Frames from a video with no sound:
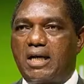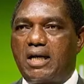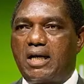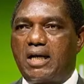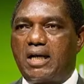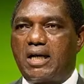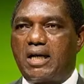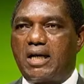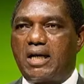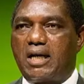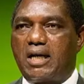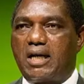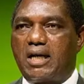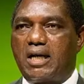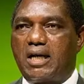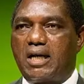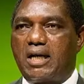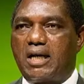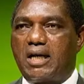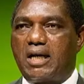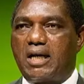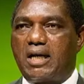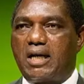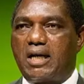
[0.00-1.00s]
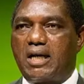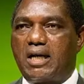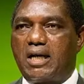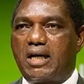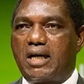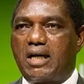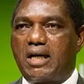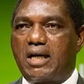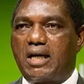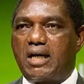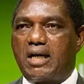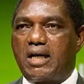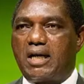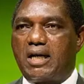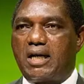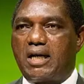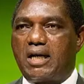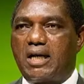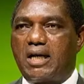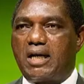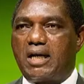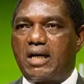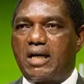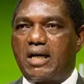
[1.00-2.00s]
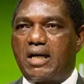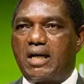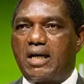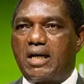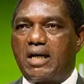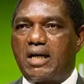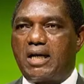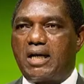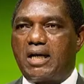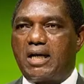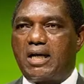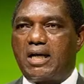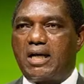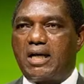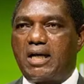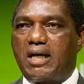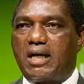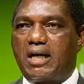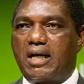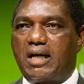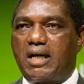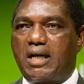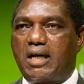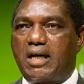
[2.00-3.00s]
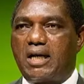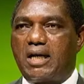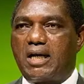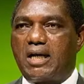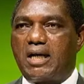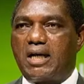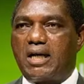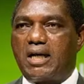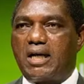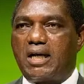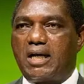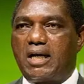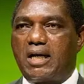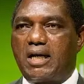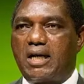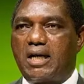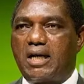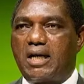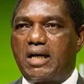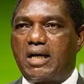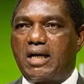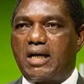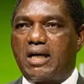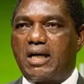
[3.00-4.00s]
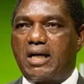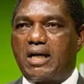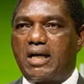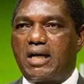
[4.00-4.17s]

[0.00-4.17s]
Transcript: (not speaking)